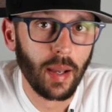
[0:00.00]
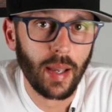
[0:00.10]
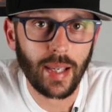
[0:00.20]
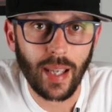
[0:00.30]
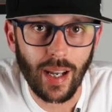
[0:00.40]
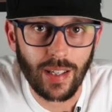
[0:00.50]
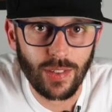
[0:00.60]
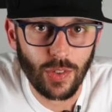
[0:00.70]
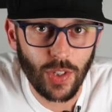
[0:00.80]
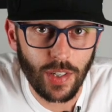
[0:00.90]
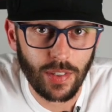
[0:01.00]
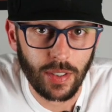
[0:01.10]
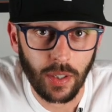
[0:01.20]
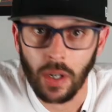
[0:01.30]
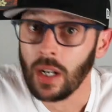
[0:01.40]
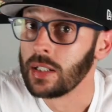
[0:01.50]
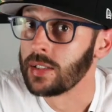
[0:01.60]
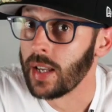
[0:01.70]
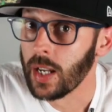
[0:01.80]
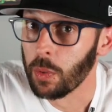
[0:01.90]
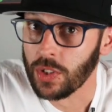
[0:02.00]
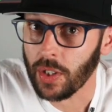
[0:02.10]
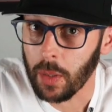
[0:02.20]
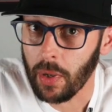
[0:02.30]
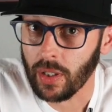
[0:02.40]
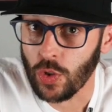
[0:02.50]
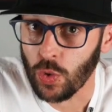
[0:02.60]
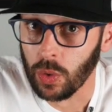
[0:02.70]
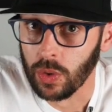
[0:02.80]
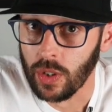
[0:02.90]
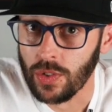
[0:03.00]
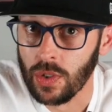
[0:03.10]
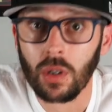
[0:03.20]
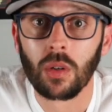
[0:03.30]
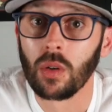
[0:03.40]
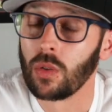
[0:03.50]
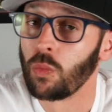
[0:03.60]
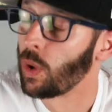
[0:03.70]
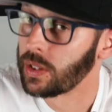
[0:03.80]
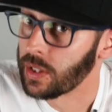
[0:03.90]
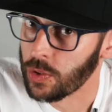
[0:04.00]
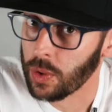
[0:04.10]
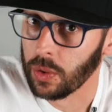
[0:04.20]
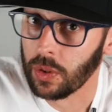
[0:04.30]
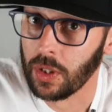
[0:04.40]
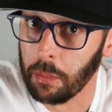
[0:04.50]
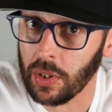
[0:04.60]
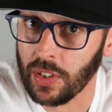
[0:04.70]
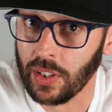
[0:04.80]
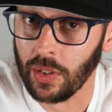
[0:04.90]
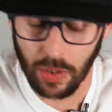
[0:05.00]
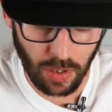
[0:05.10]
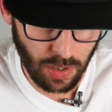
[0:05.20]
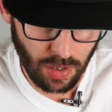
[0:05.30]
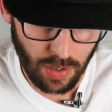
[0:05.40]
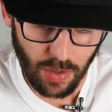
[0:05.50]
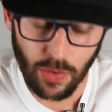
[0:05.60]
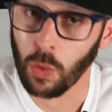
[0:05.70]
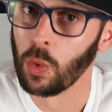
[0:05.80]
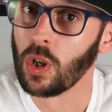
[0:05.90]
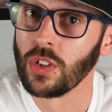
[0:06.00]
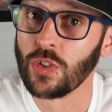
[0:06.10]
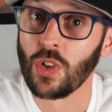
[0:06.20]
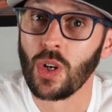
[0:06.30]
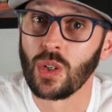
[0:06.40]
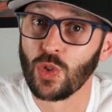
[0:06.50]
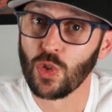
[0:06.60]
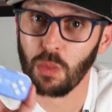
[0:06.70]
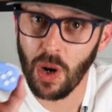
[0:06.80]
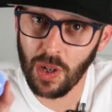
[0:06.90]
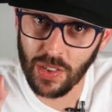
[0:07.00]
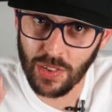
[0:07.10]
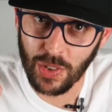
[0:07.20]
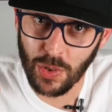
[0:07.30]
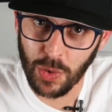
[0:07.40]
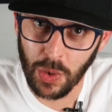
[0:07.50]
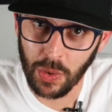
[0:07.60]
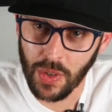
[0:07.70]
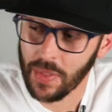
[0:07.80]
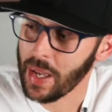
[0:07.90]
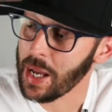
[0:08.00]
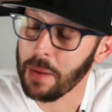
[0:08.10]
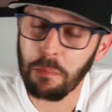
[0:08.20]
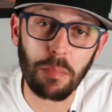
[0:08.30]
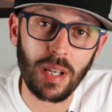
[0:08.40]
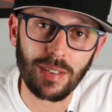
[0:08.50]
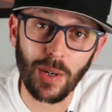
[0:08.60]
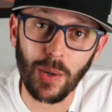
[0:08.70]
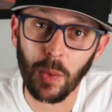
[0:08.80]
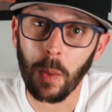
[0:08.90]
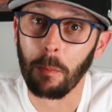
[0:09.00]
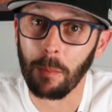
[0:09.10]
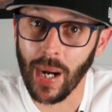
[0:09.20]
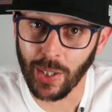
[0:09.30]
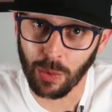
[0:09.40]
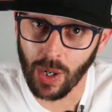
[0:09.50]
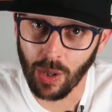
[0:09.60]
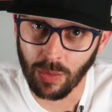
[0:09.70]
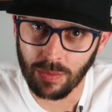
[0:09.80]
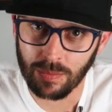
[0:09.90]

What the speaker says: Hey guys, Justin here. Today we're talking about controllers. One controller in particular, the world's smallest controller, the 8Bitdo Micro.